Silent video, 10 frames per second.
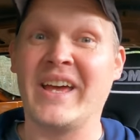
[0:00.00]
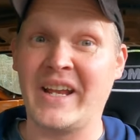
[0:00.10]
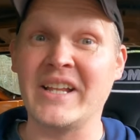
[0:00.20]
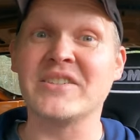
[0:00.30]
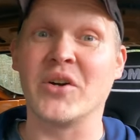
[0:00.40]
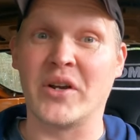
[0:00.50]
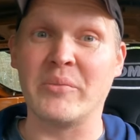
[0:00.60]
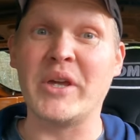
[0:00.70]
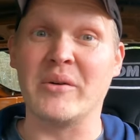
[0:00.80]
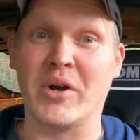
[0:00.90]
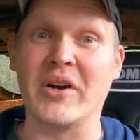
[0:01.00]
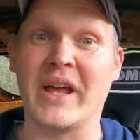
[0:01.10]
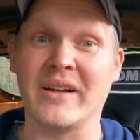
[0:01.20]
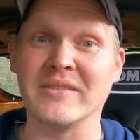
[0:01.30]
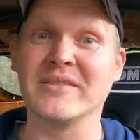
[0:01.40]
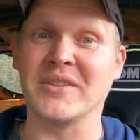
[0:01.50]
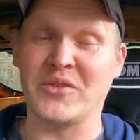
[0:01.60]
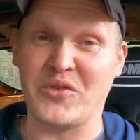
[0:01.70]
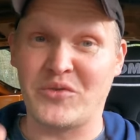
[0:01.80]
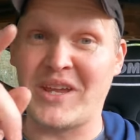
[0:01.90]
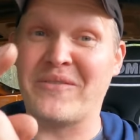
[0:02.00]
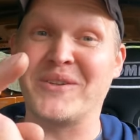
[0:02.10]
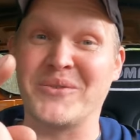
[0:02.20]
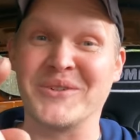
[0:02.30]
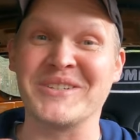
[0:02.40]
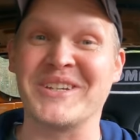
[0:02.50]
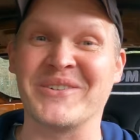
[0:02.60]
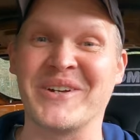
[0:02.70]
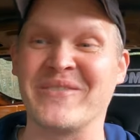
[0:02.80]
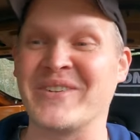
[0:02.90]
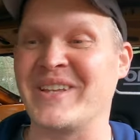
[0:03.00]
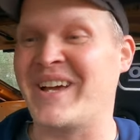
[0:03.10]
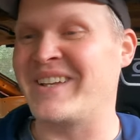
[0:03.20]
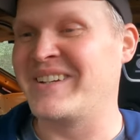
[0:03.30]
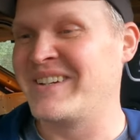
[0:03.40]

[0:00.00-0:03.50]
And it's going to be a burnout. So you definitely want to stick around for that.